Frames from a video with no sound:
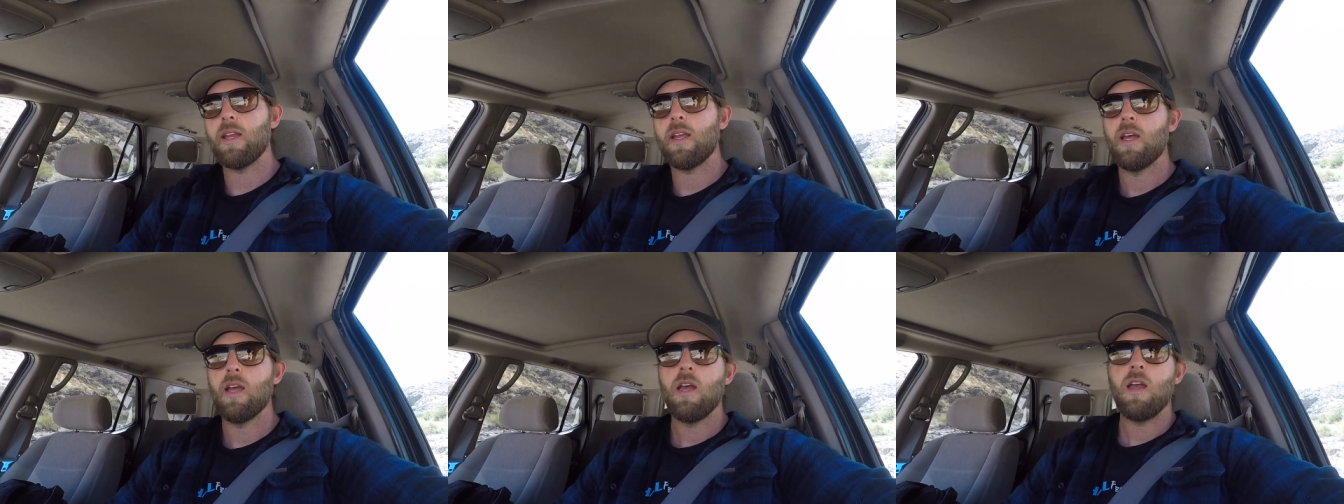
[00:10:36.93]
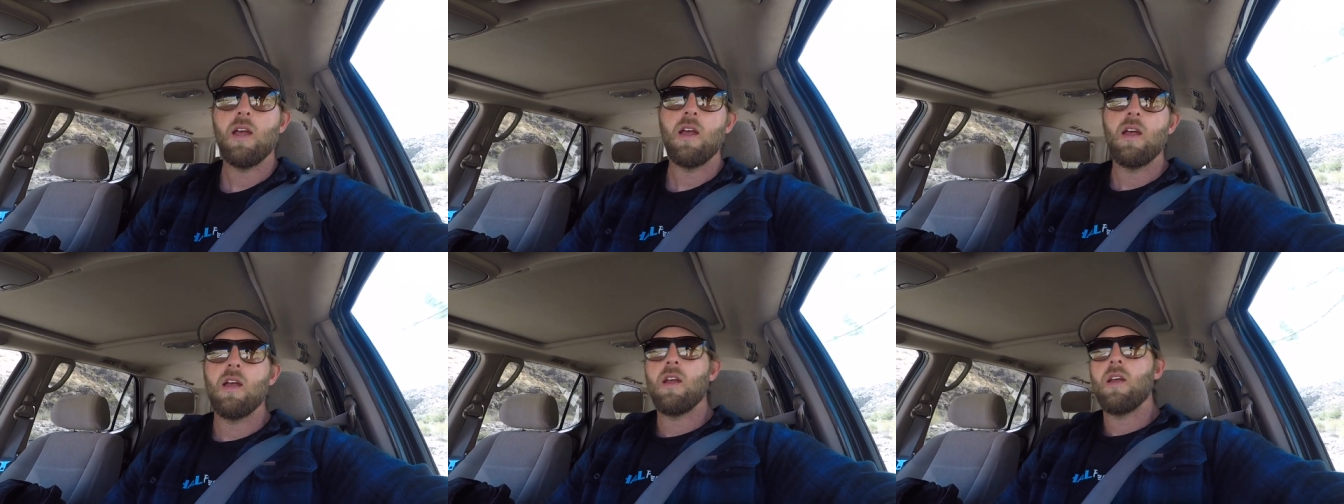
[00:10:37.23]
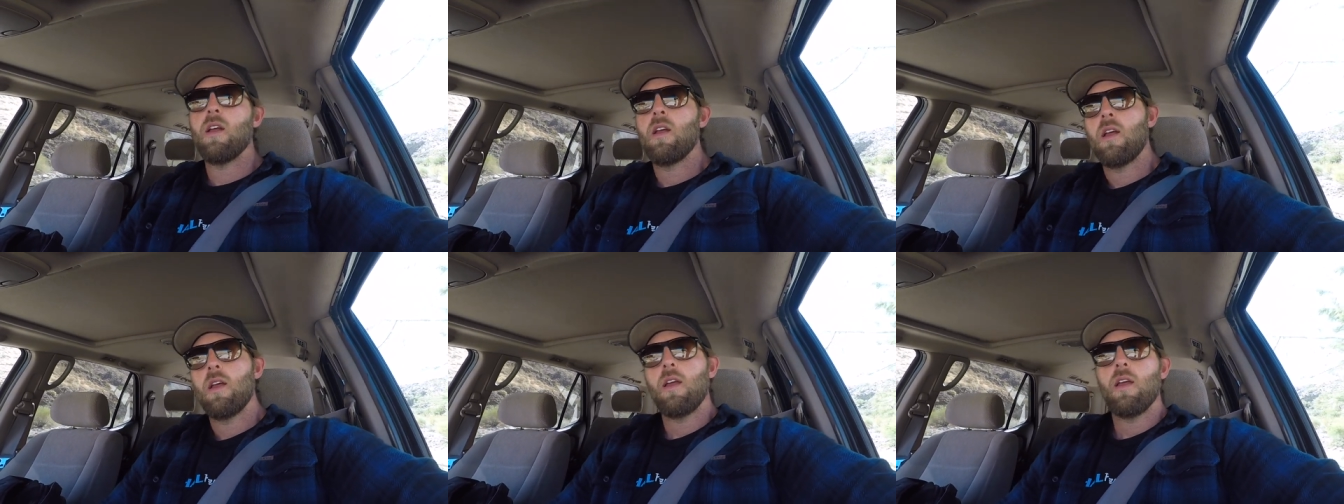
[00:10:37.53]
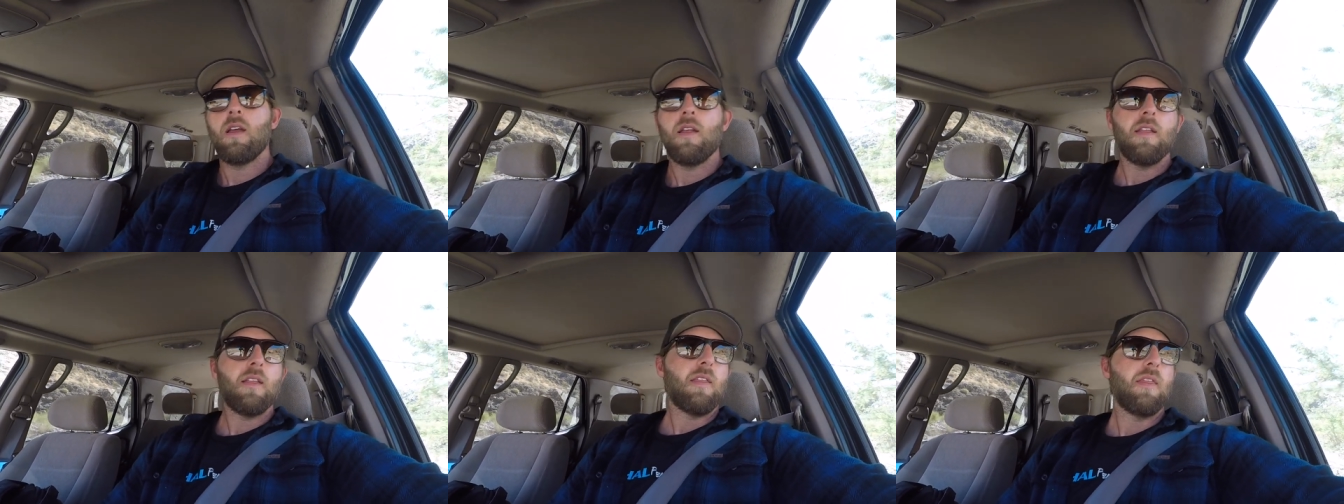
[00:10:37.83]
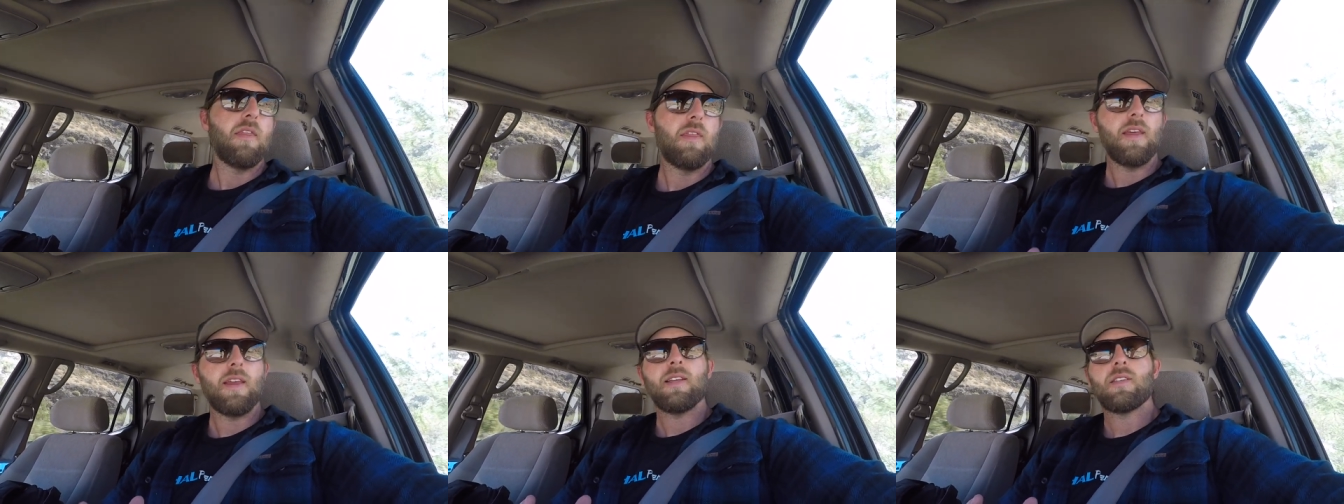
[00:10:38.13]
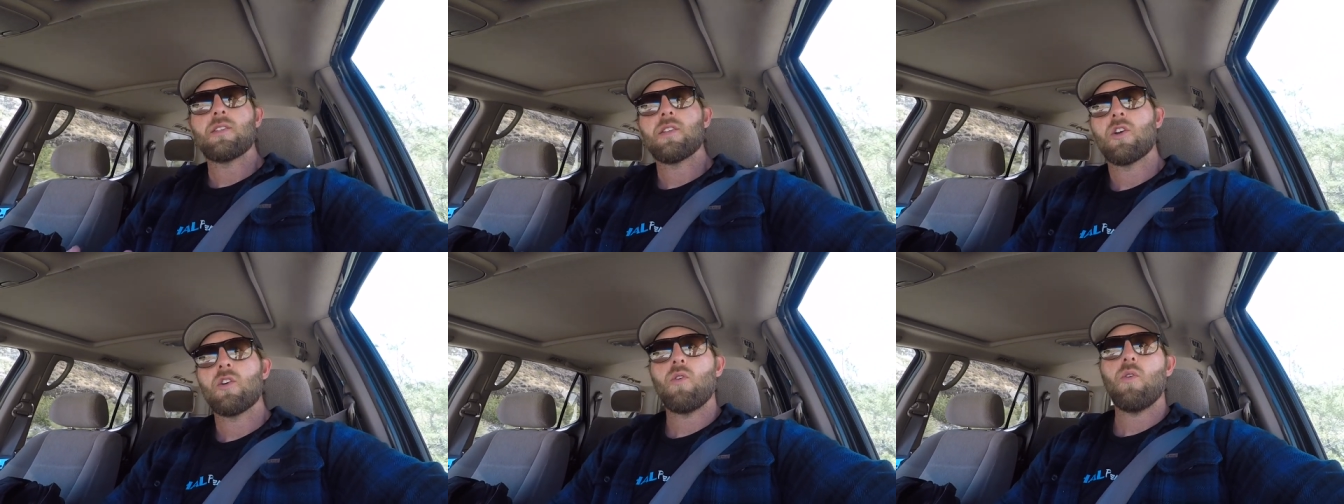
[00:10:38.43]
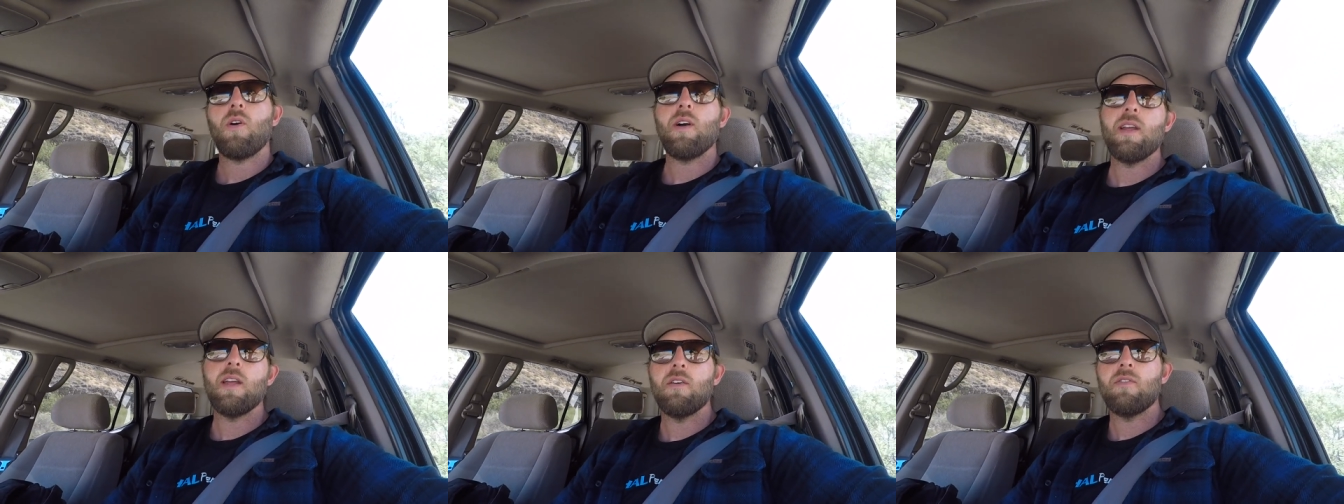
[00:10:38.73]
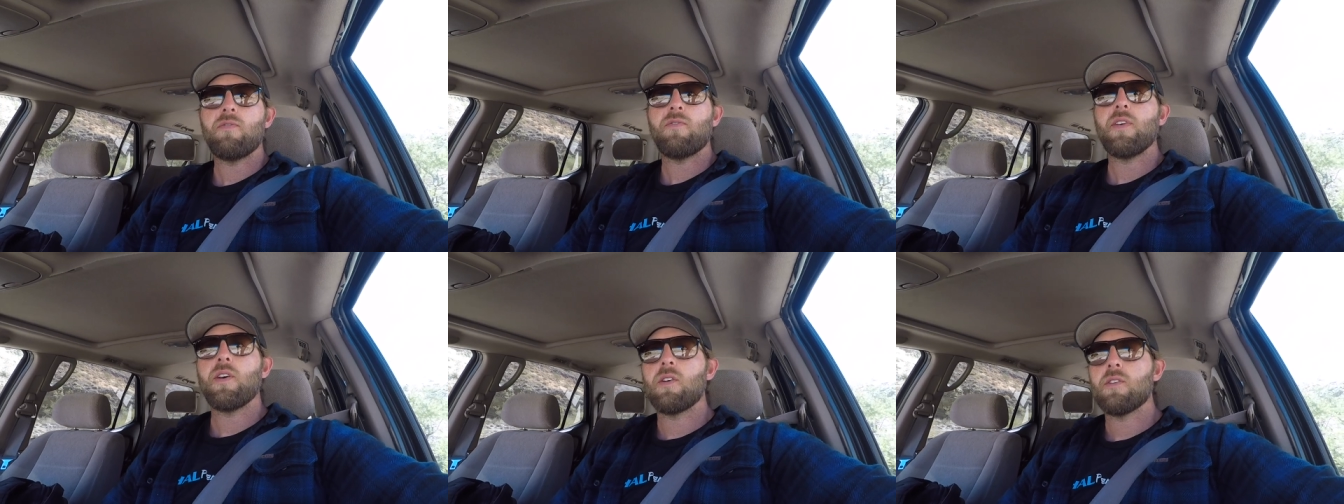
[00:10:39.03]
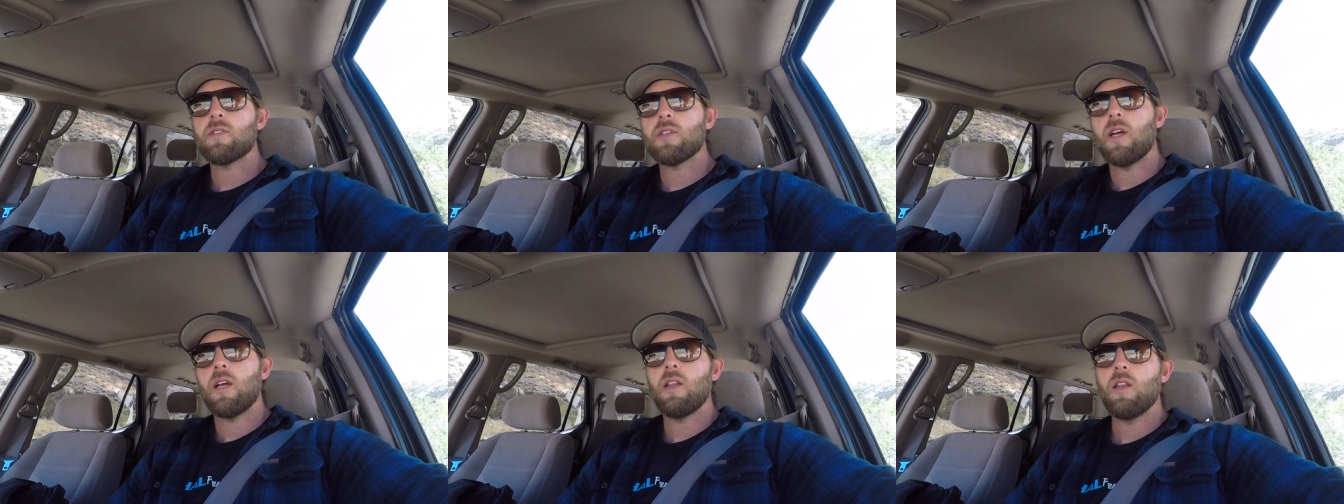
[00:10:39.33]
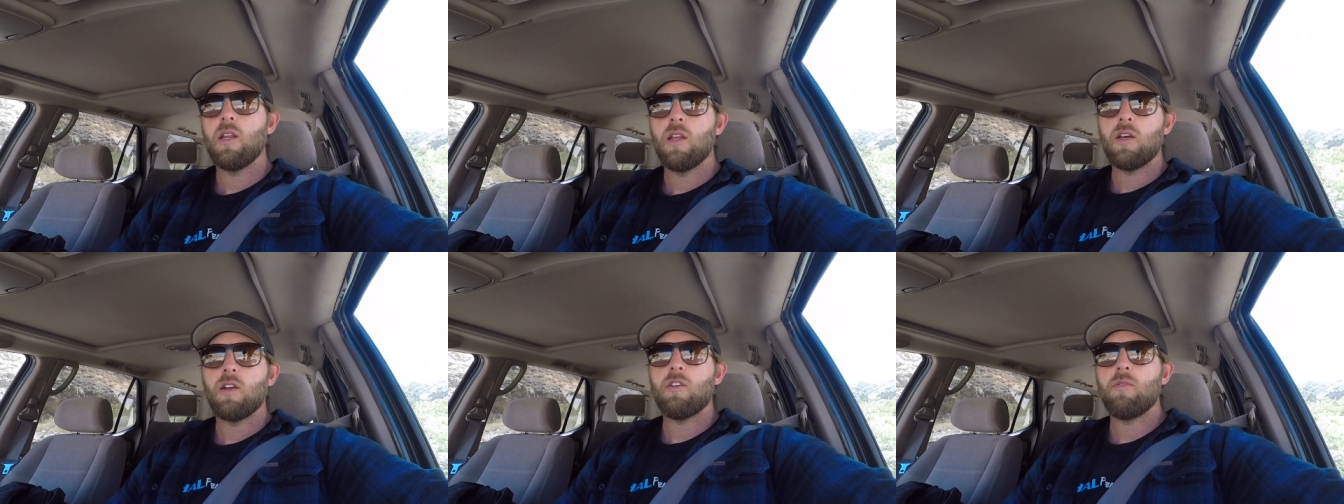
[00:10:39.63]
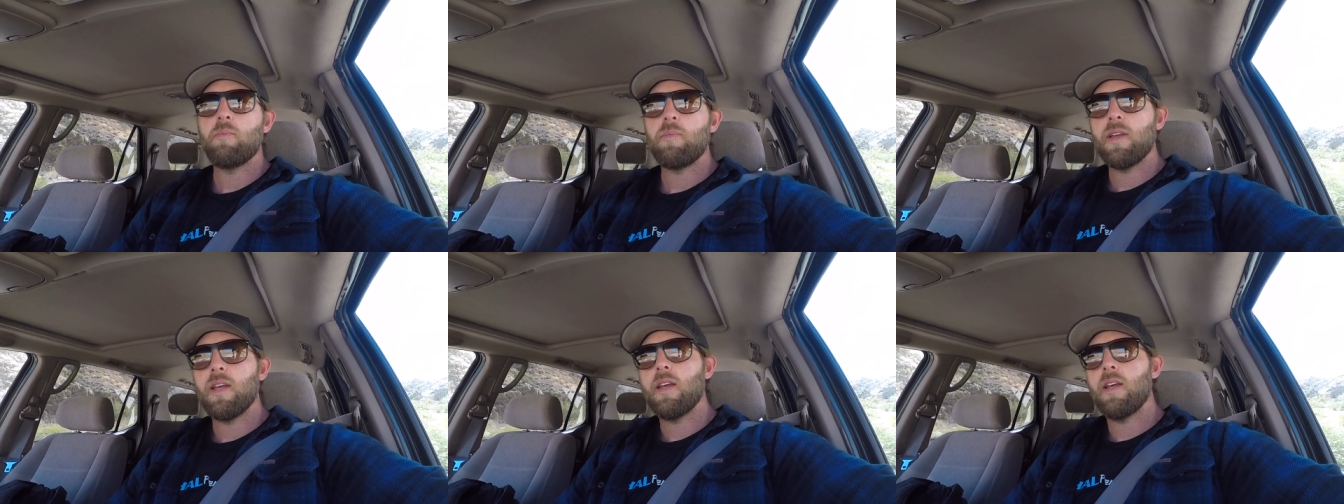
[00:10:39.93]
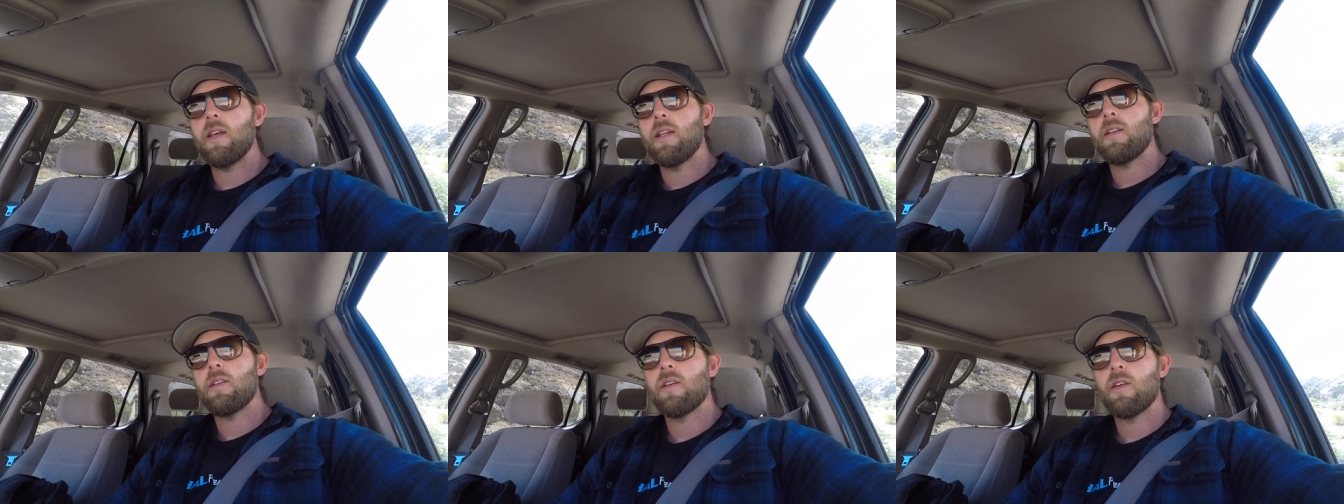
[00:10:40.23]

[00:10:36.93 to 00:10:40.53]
The Sequoia feels a little bit,